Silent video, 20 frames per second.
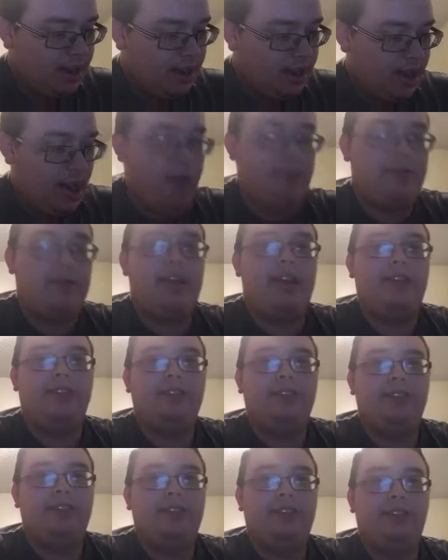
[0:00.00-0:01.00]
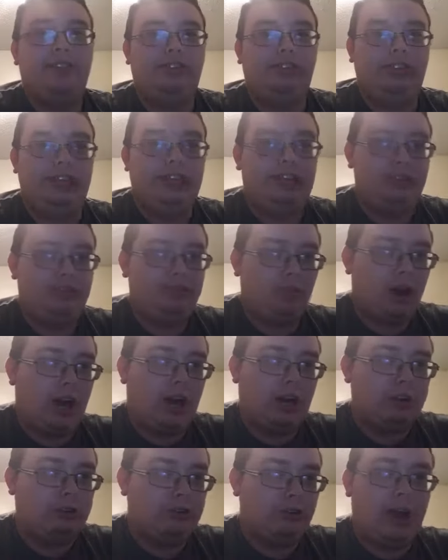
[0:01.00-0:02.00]
And then you see
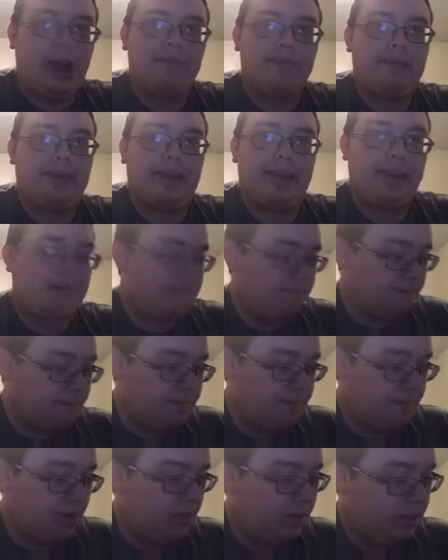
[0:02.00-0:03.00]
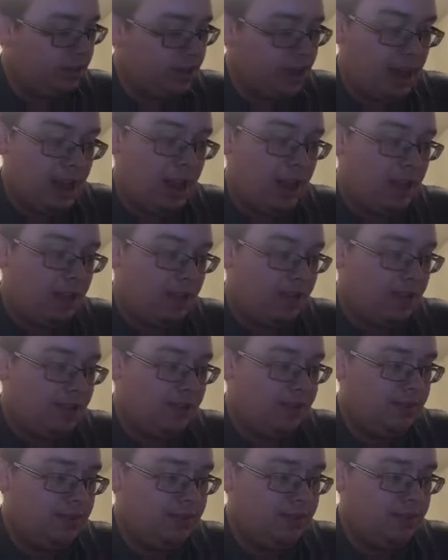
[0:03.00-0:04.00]
Grodd grabbing him, and
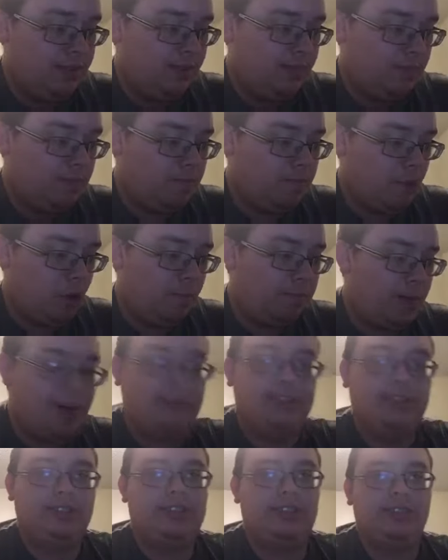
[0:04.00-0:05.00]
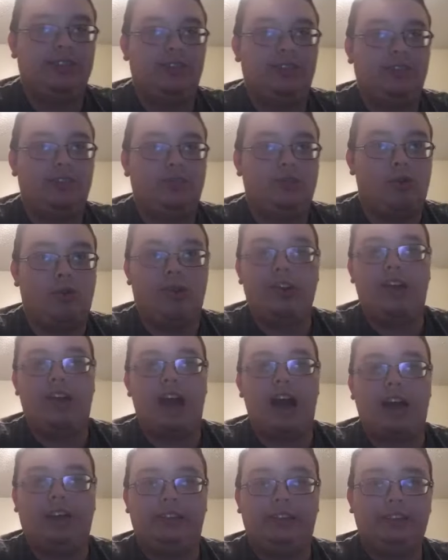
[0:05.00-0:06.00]
Obama says, "Or
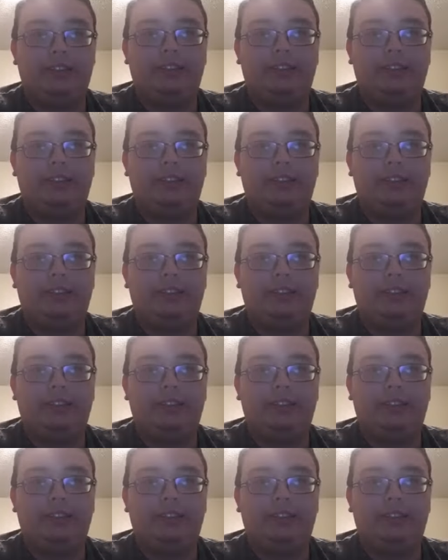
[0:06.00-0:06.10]
not."